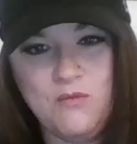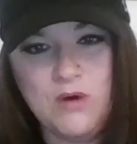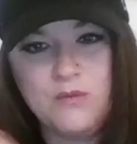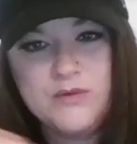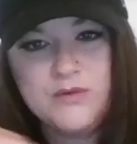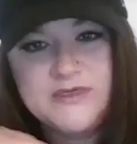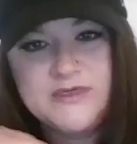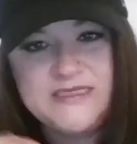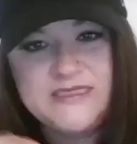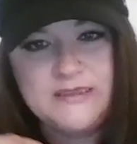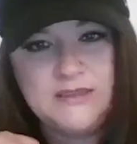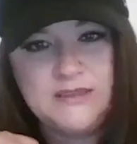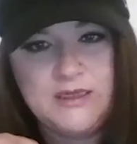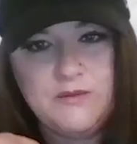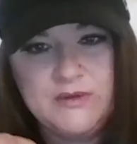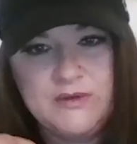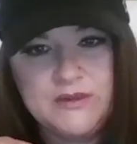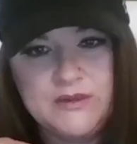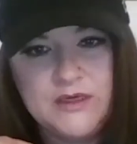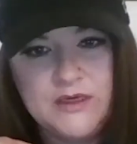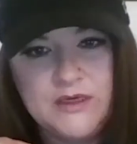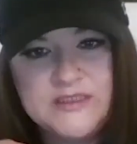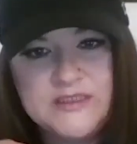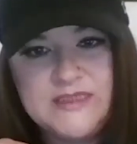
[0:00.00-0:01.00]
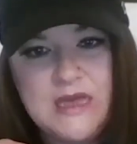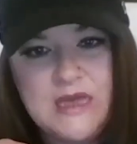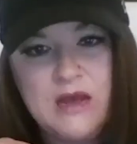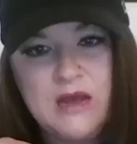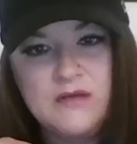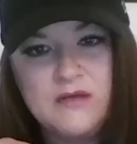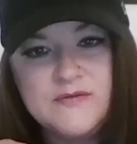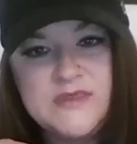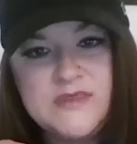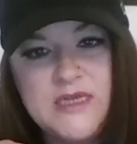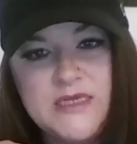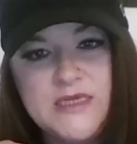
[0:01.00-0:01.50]
we're dealing with
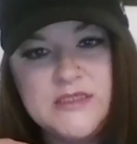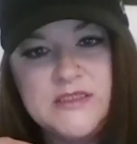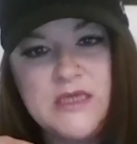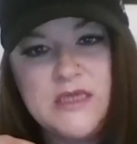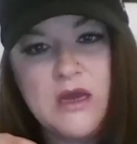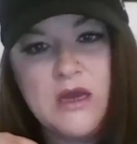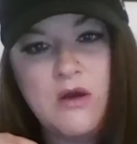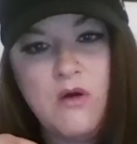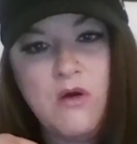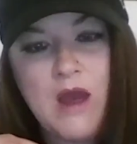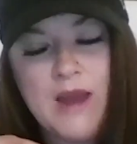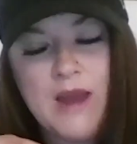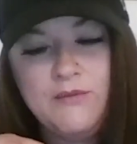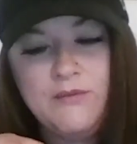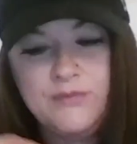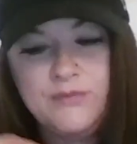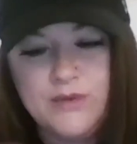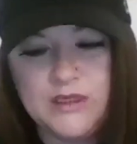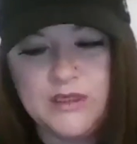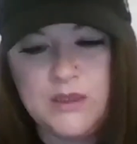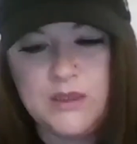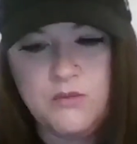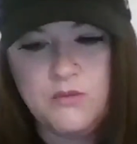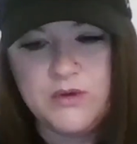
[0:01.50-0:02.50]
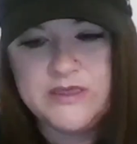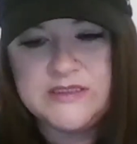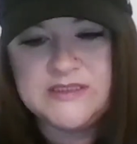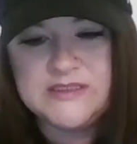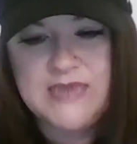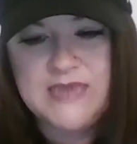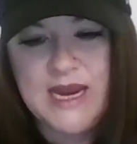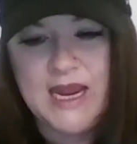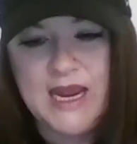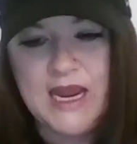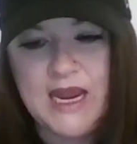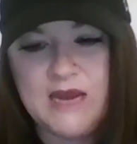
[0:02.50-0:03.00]
ourselves. And so I really would
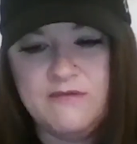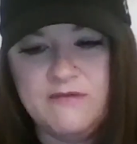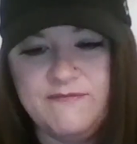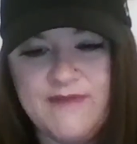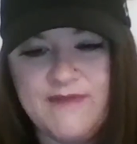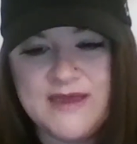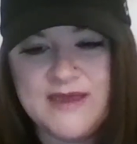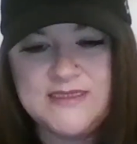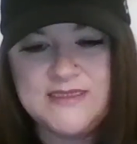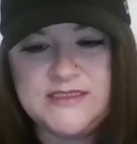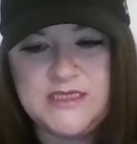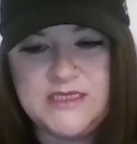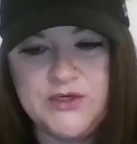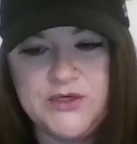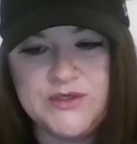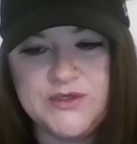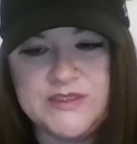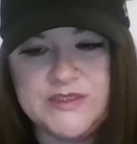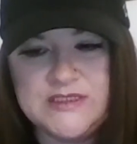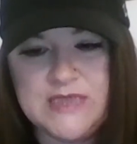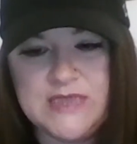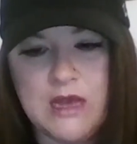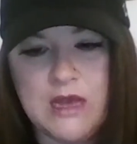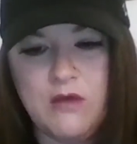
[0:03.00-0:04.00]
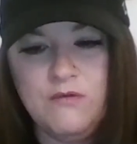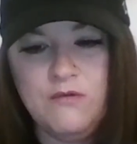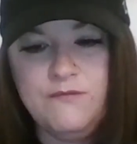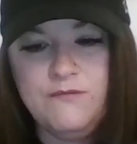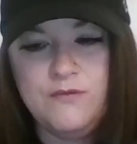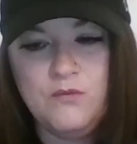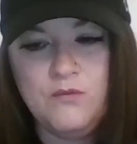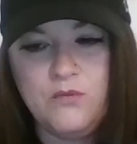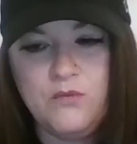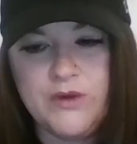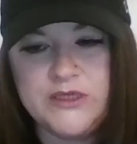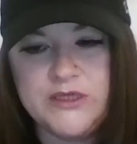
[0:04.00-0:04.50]
say invest in yourself,
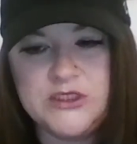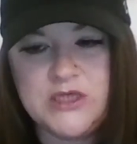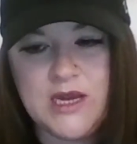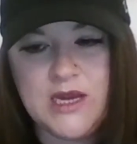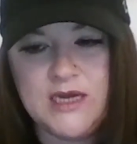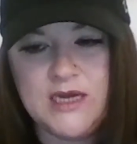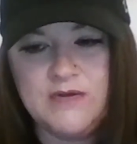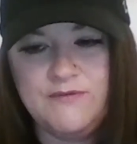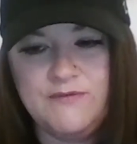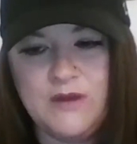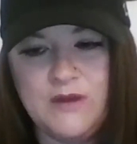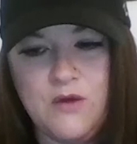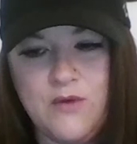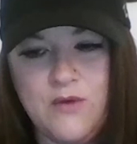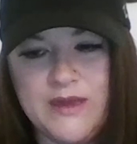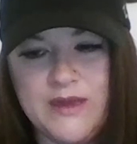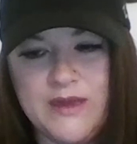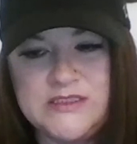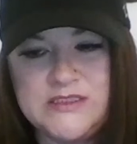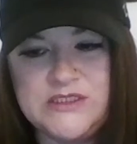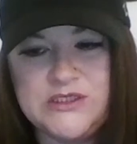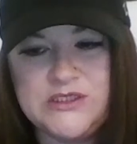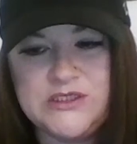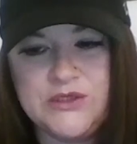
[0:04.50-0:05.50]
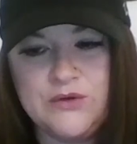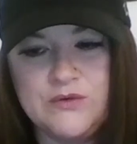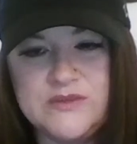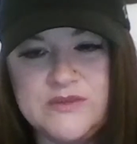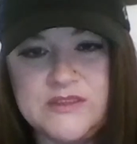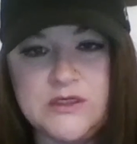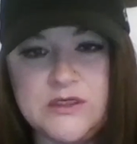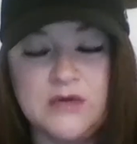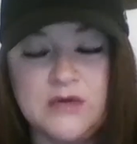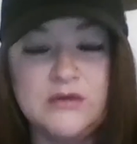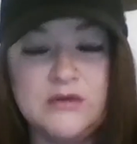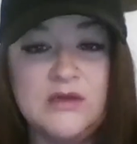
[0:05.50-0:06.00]
which kind of equates to
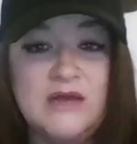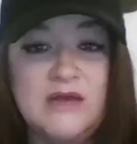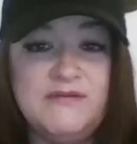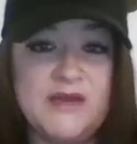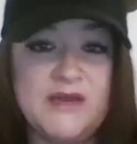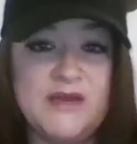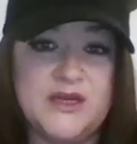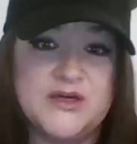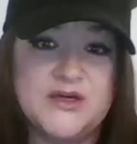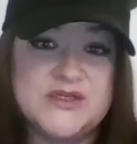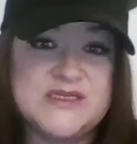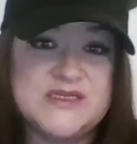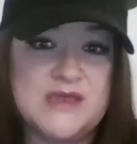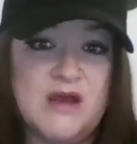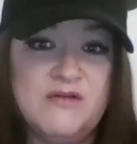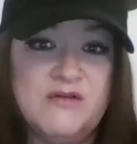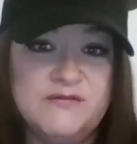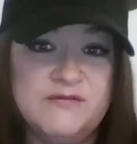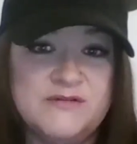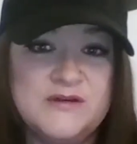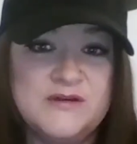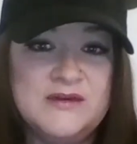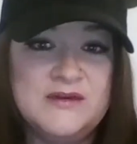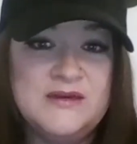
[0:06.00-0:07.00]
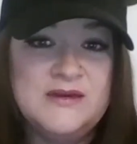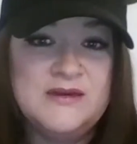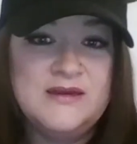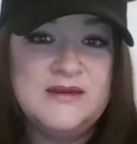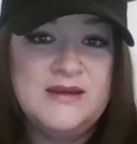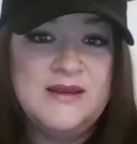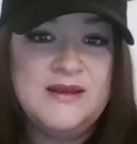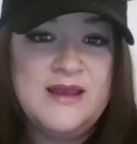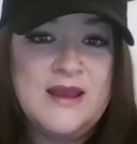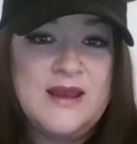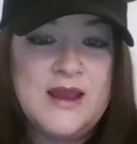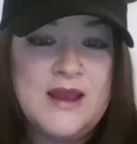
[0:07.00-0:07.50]
start loving yourself.
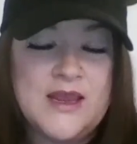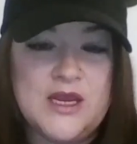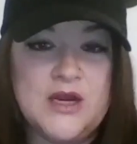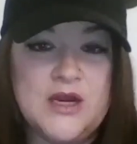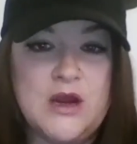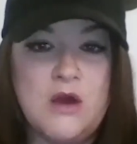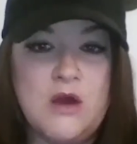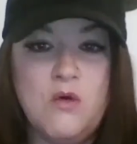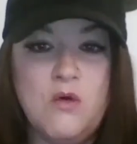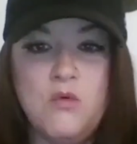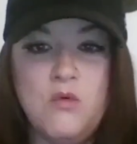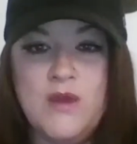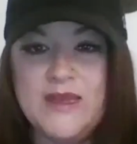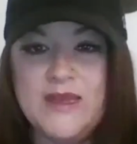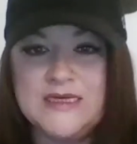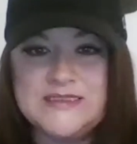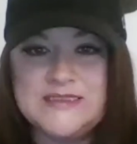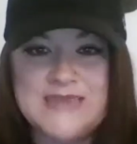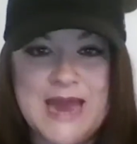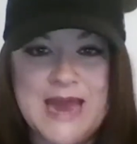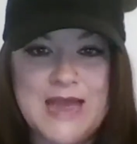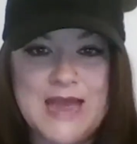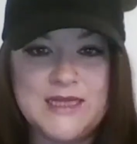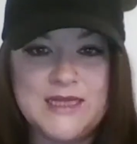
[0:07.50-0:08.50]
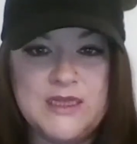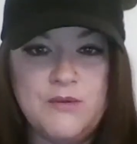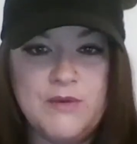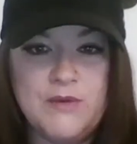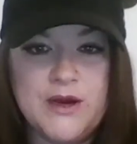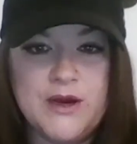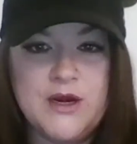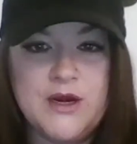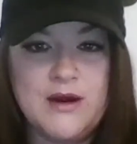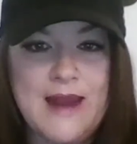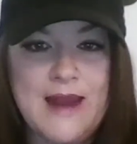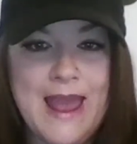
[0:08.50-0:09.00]
Exactly where
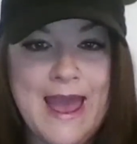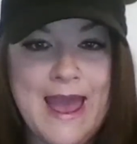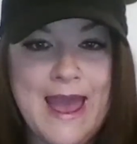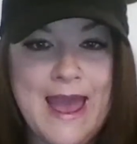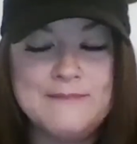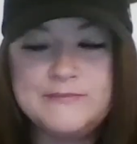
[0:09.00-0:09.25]
you're at.